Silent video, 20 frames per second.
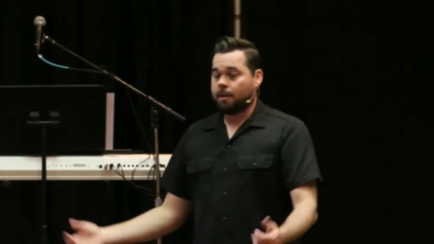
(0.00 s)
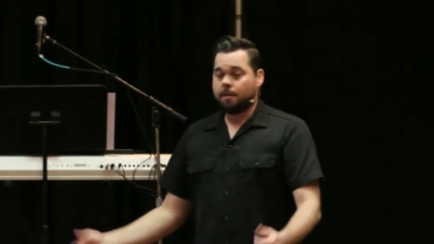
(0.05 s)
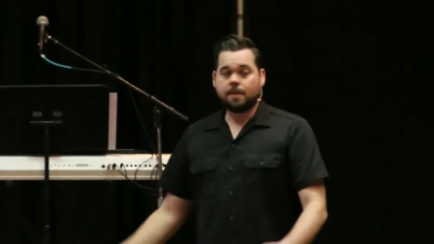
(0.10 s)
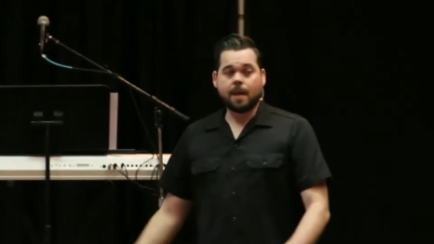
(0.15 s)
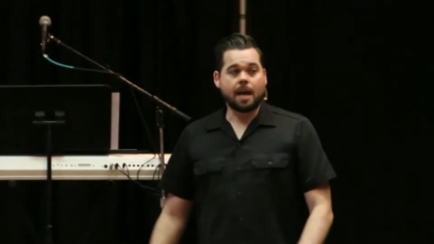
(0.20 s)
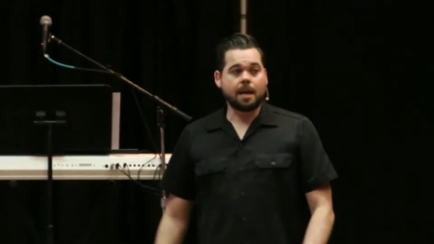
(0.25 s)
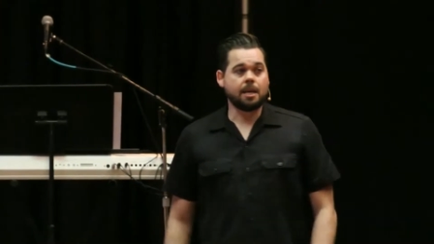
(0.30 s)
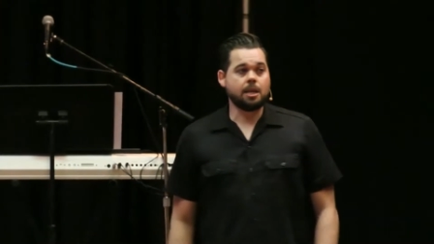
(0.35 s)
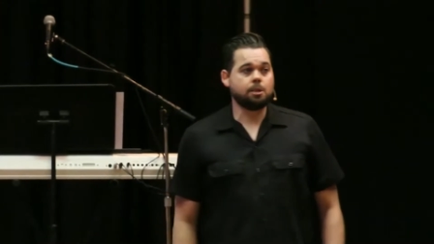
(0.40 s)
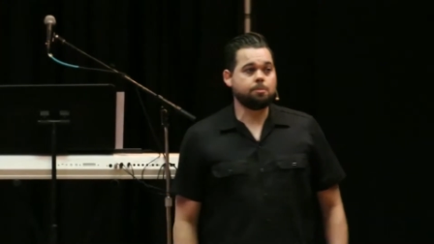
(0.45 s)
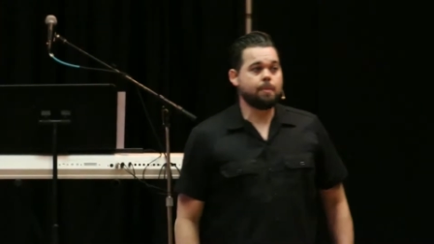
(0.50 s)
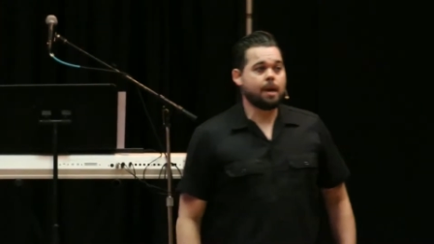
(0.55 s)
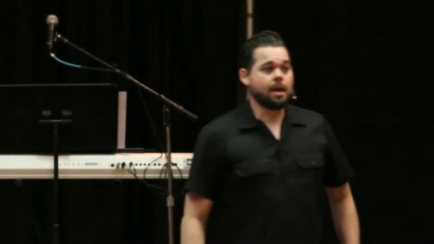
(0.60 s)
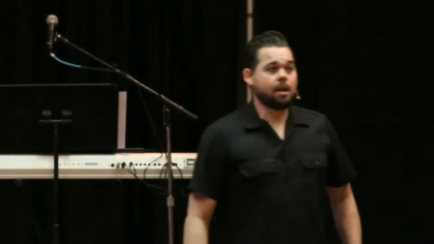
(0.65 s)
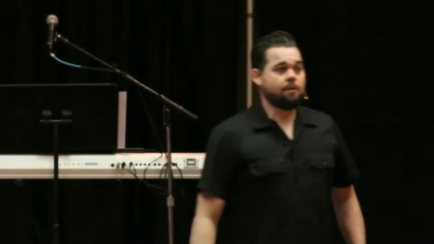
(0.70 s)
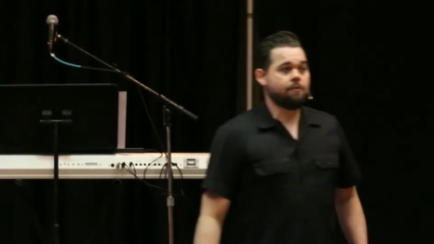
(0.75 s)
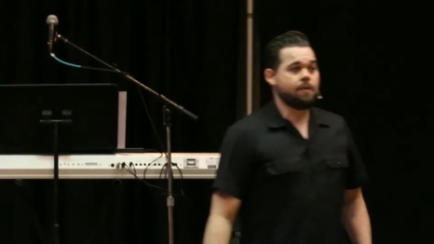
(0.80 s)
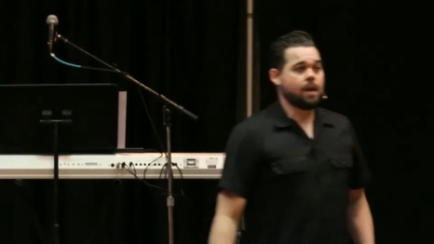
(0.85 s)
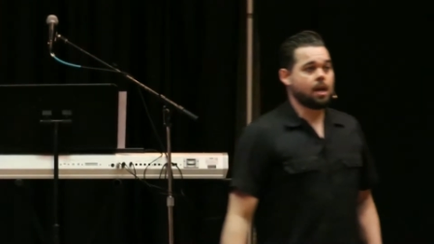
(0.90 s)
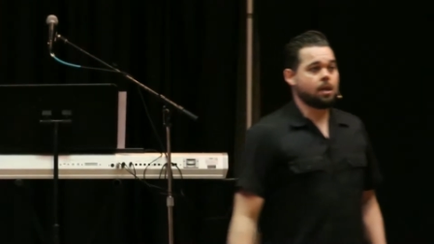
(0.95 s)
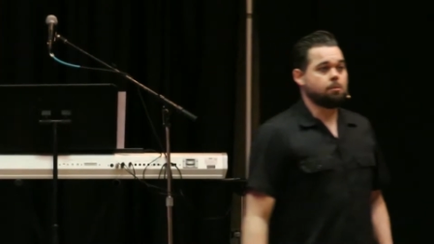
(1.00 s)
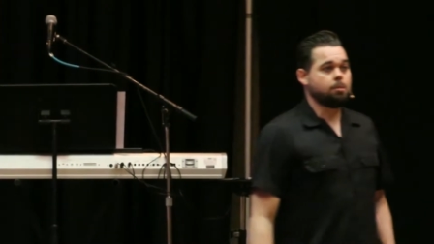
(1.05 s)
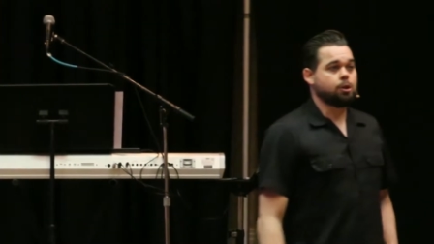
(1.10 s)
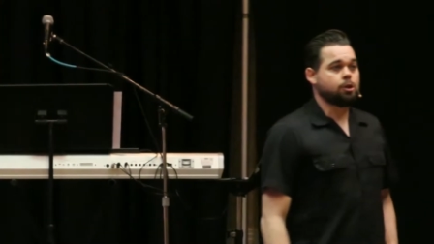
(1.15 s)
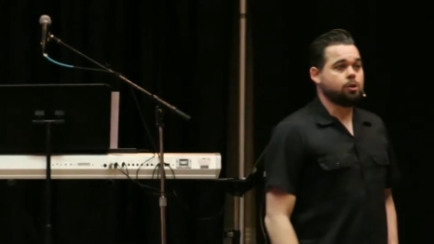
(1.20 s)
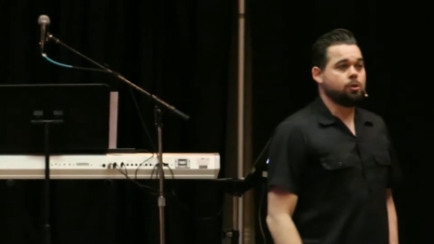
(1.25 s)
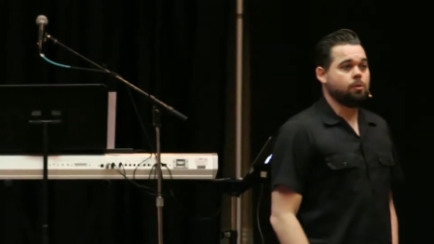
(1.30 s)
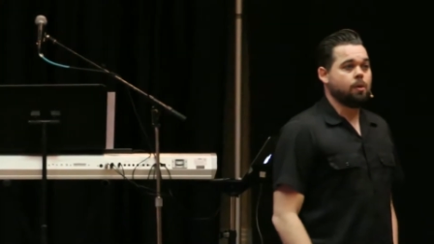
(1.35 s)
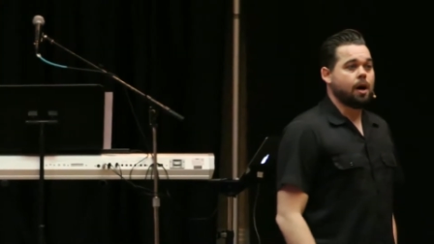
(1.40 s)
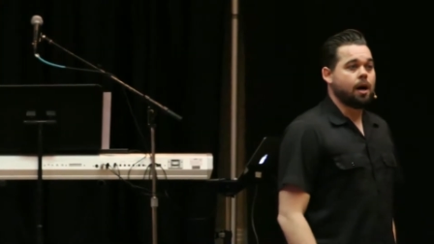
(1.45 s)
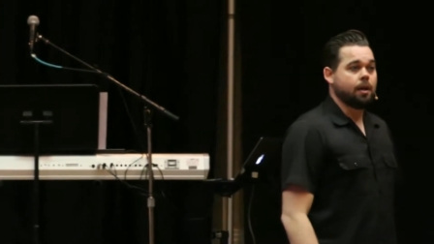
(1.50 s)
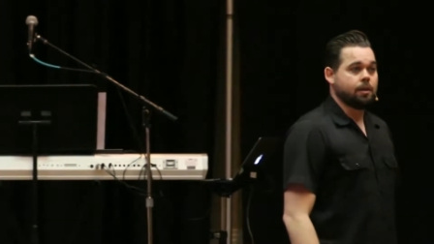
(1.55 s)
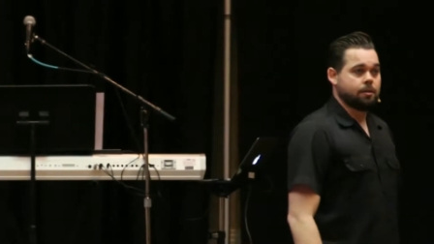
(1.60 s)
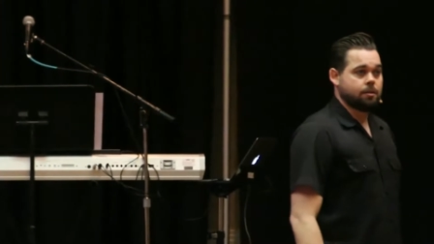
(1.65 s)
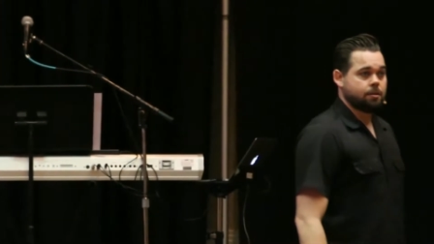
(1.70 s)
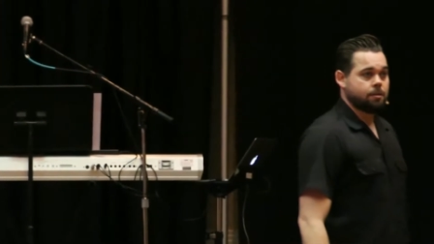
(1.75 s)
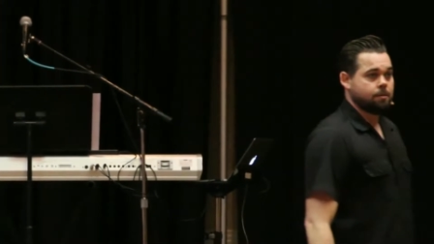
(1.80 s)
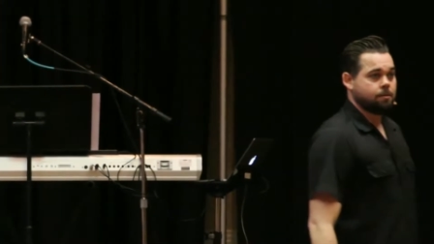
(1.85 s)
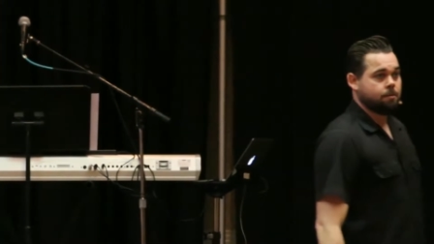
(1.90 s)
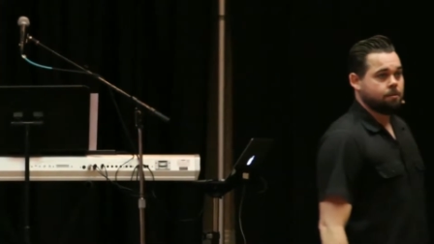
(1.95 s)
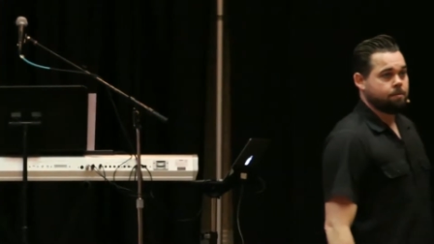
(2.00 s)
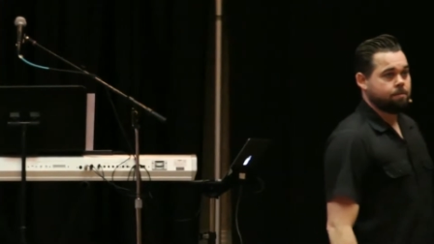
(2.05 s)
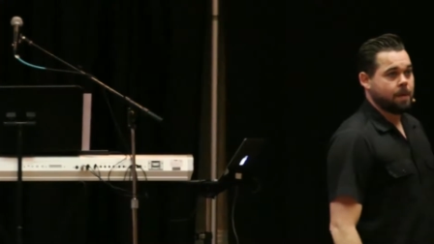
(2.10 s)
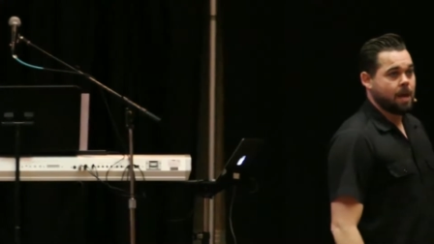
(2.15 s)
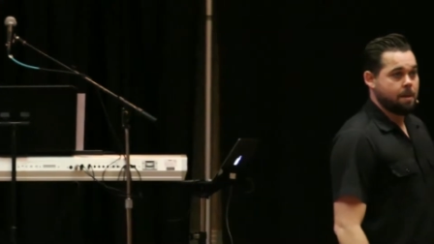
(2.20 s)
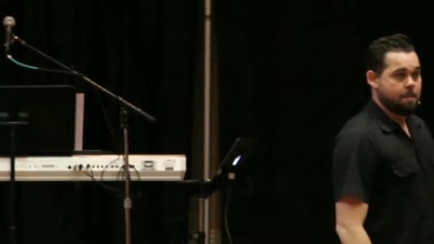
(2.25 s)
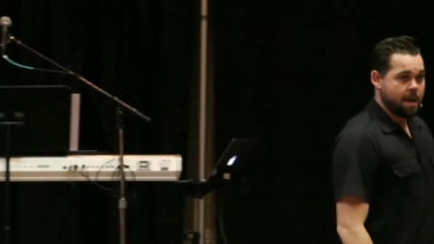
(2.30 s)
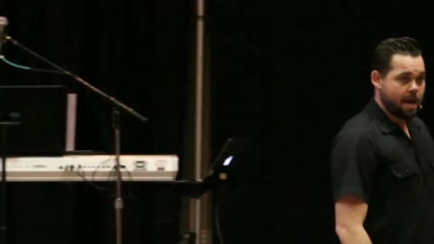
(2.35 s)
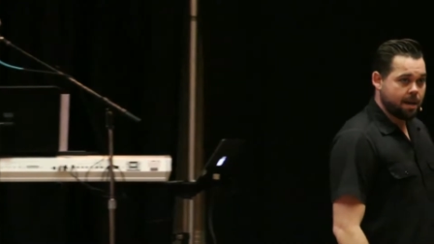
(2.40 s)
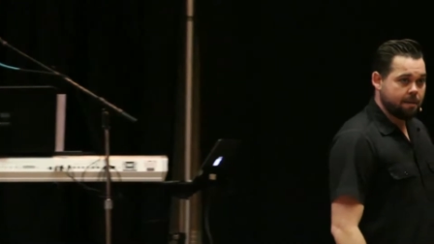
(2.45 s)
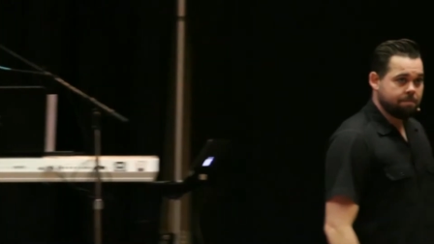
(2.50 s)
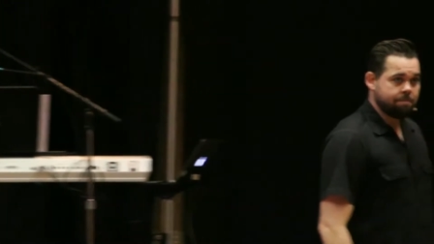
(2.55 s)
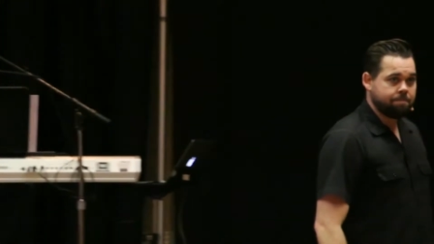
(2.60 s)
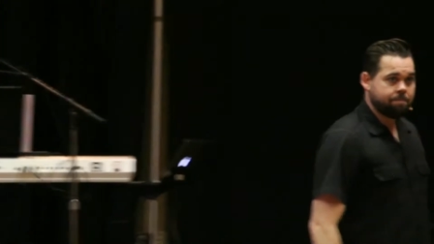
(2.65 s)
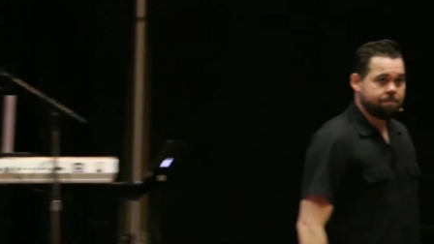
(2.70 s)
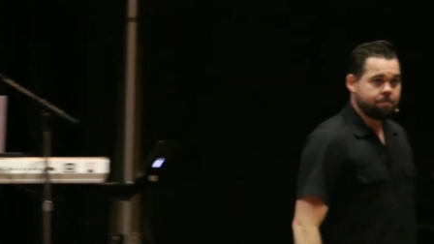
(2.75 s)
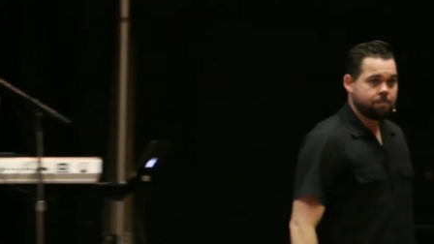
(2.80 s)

that he's made available to us. Amen?